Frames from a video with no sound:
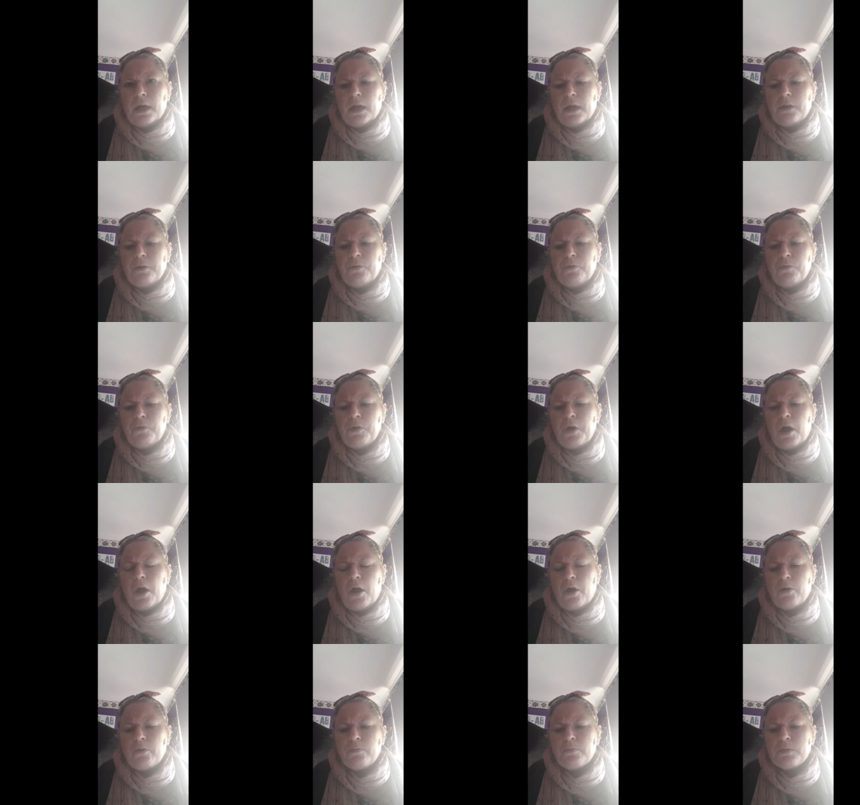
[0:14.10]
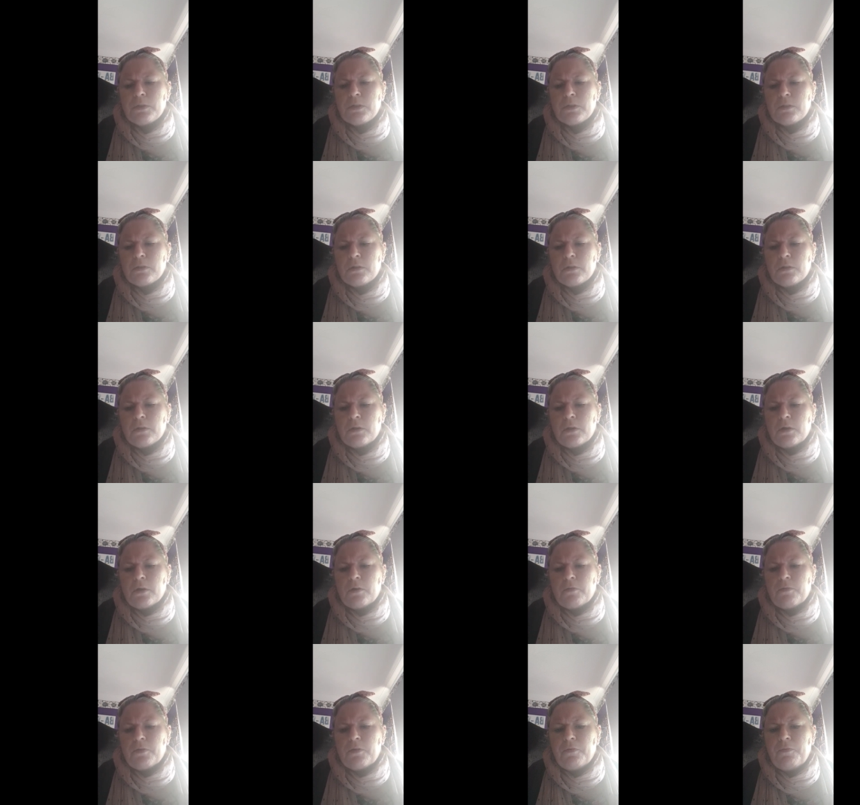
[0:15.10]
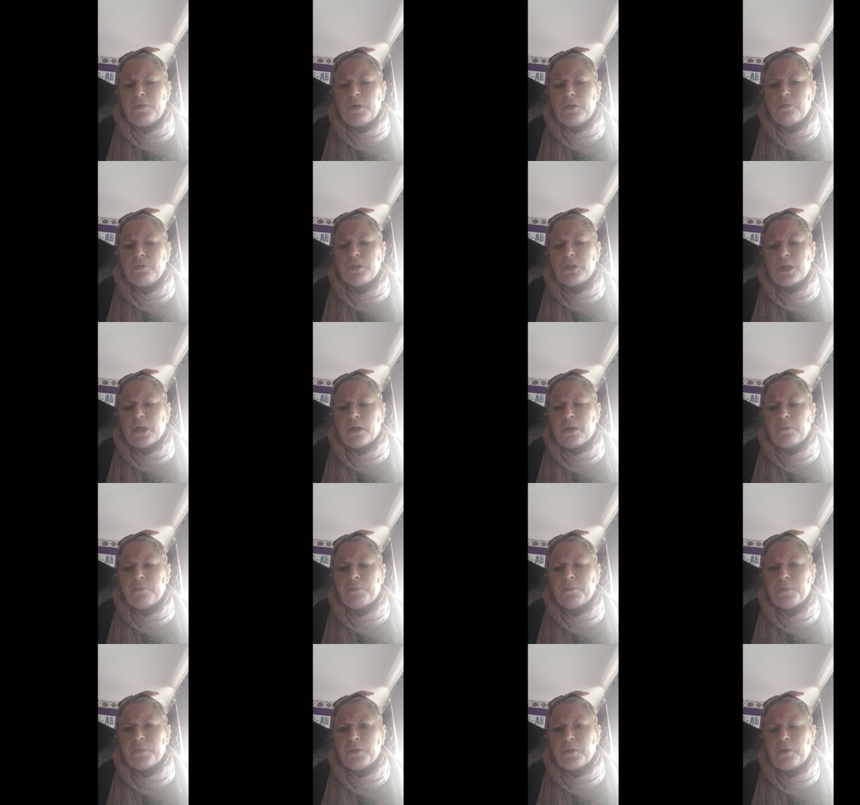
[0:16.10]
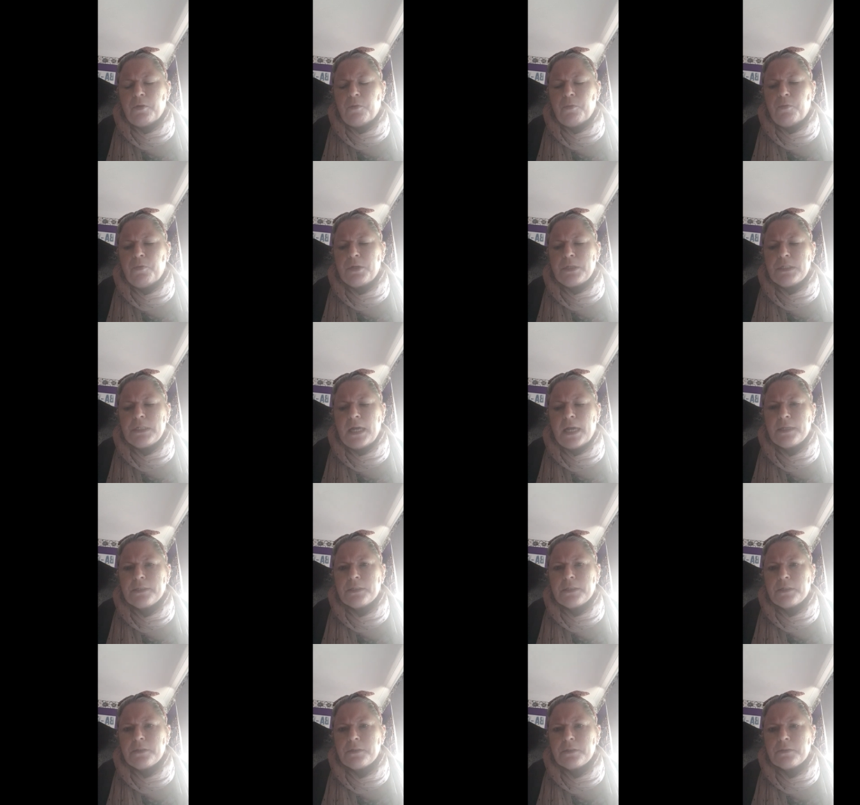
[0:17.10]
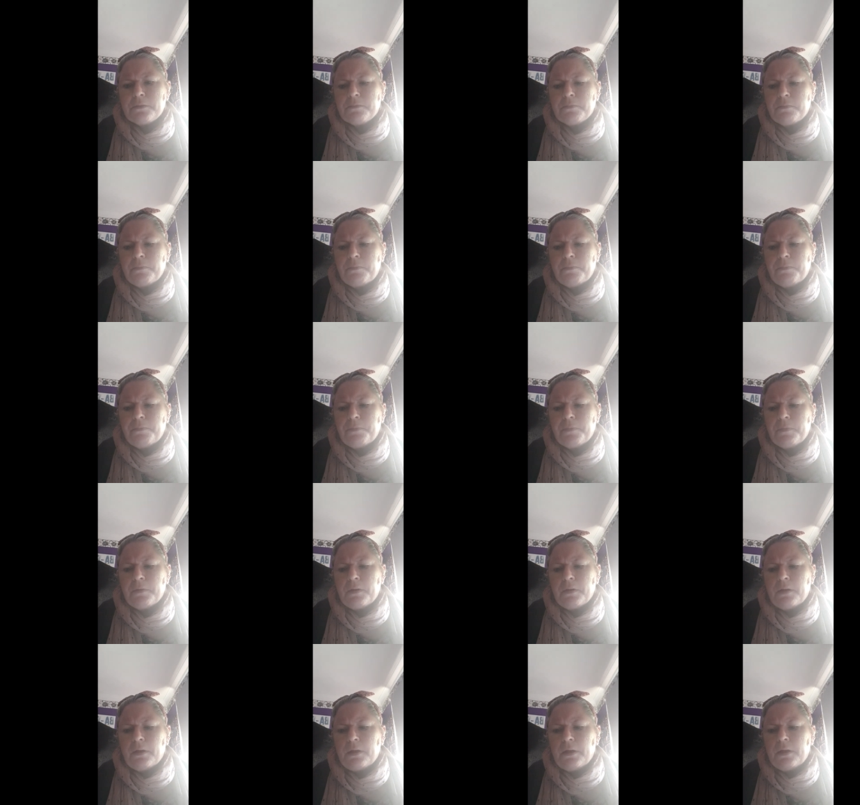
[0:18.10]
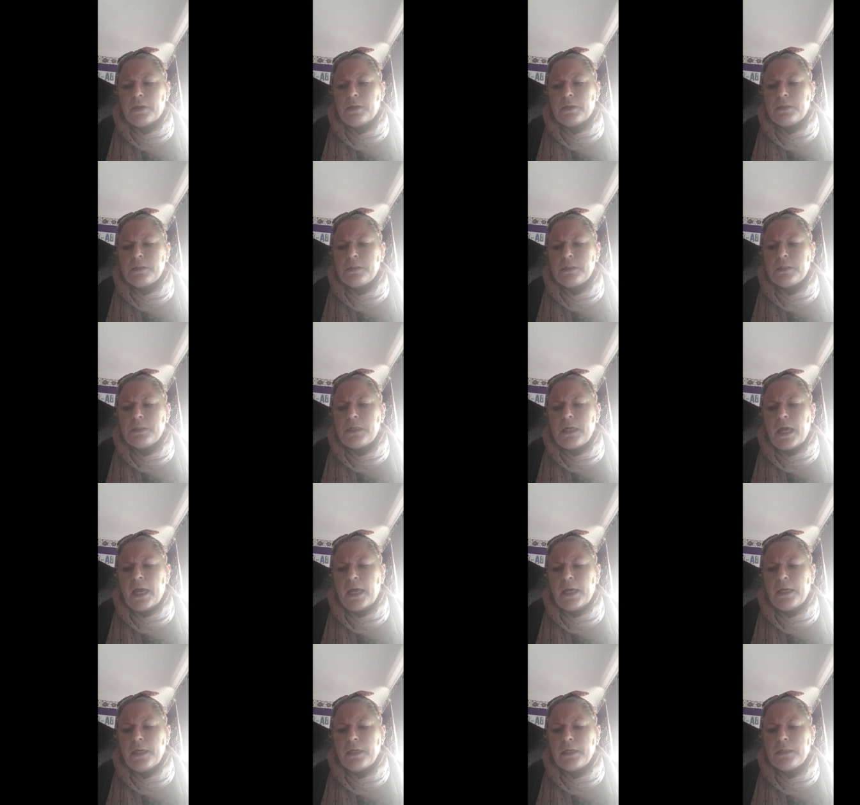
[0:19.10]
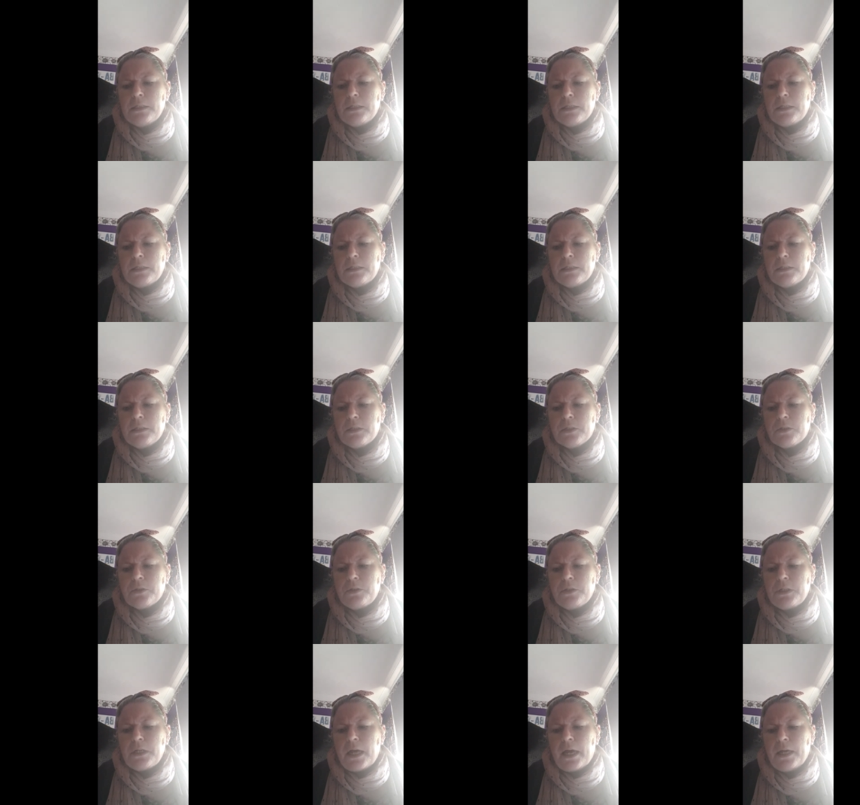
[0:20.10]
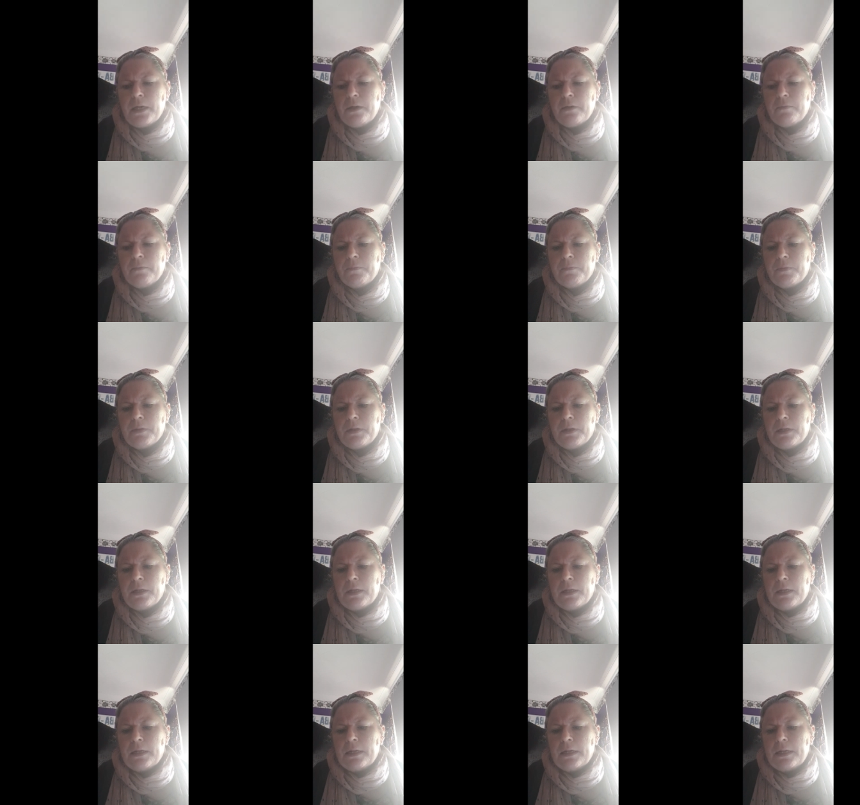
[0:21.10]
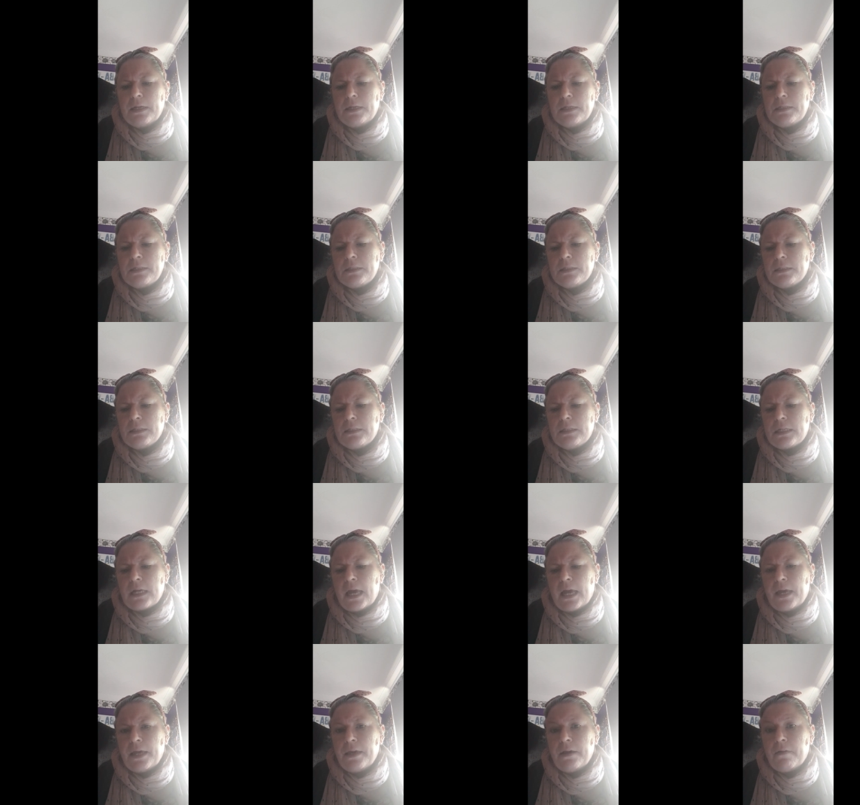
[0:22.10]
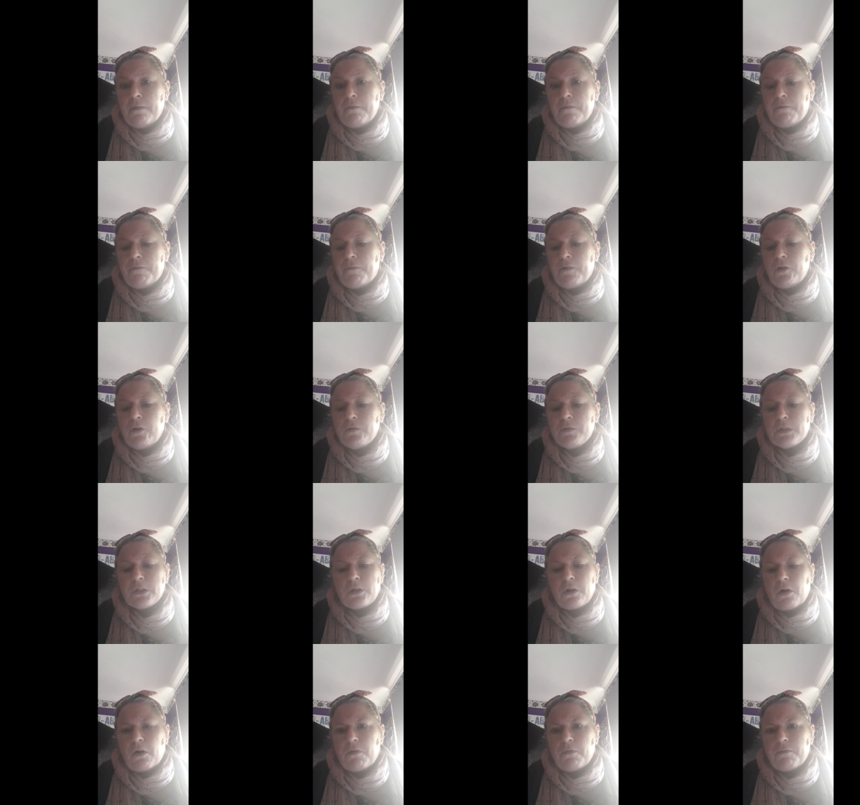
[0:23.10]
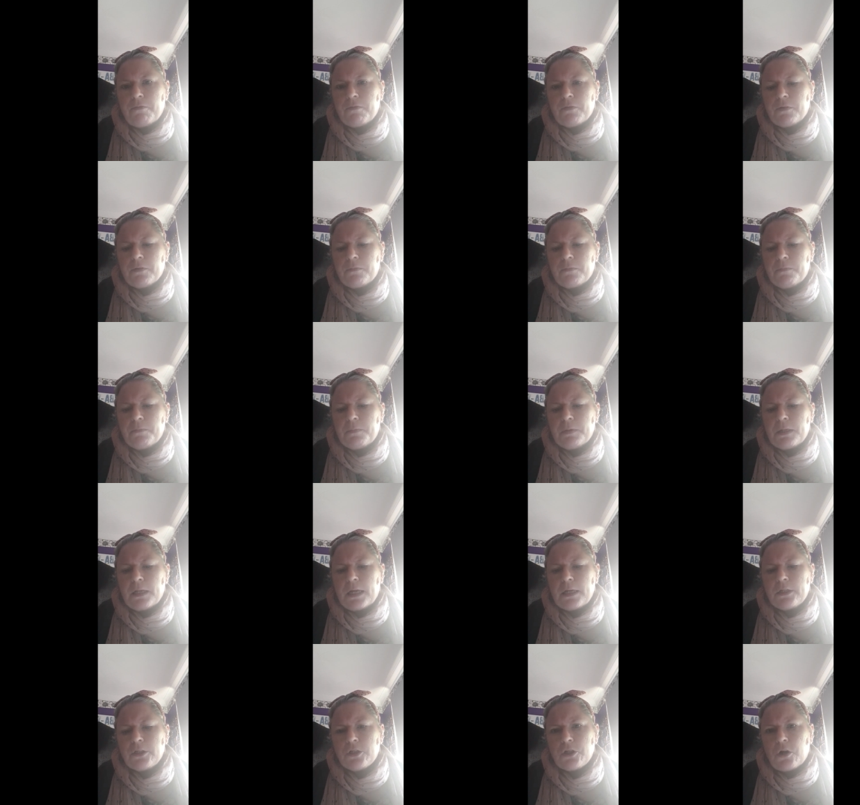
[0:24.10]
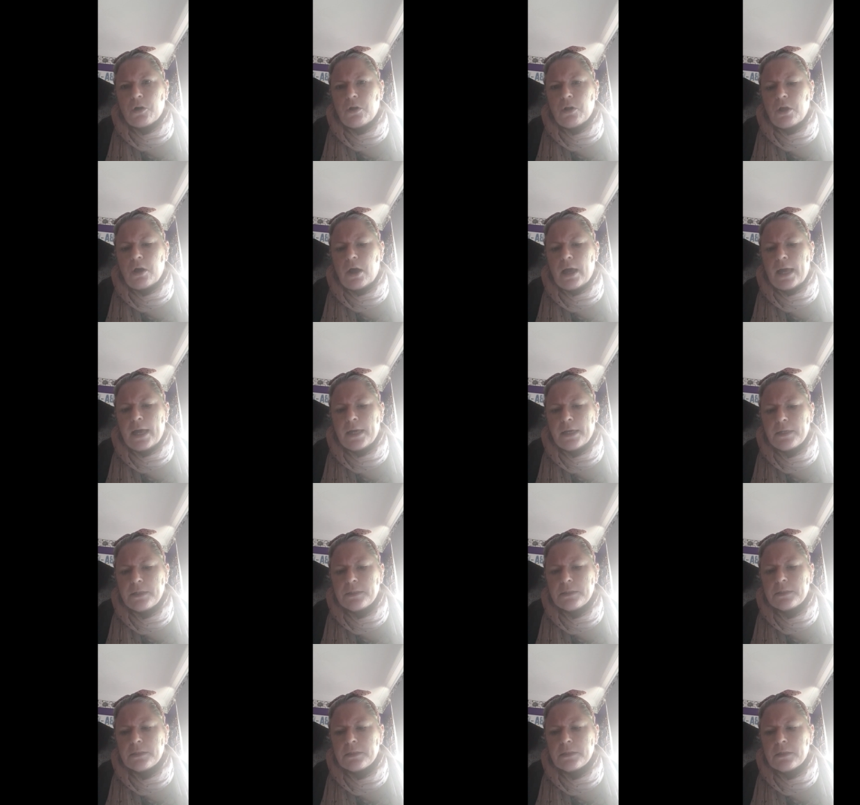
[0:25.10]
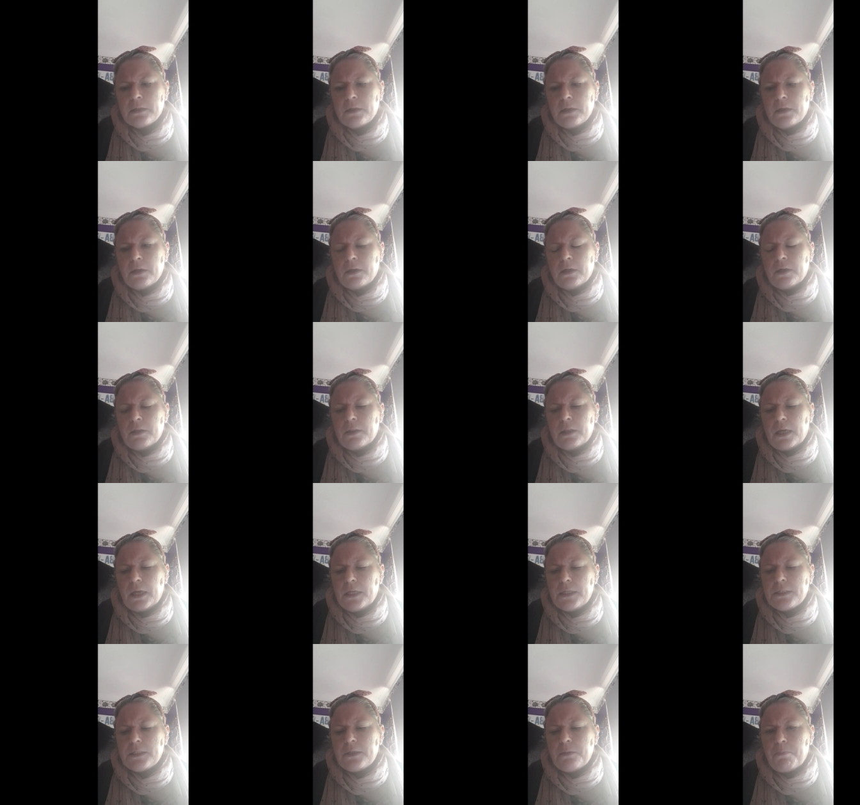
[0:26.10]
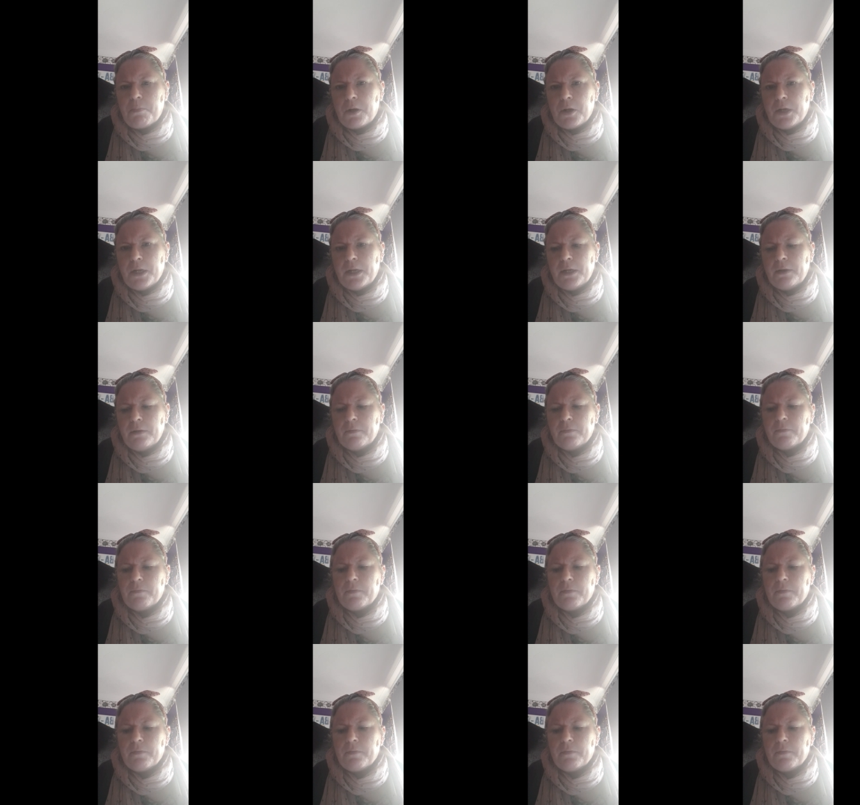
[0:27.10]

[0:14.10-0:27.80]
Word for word: and all the hopes for the future were in tatters. Today is Easter Sunday. It is a day full of stuff like chocolate eggs, the Easter bunny,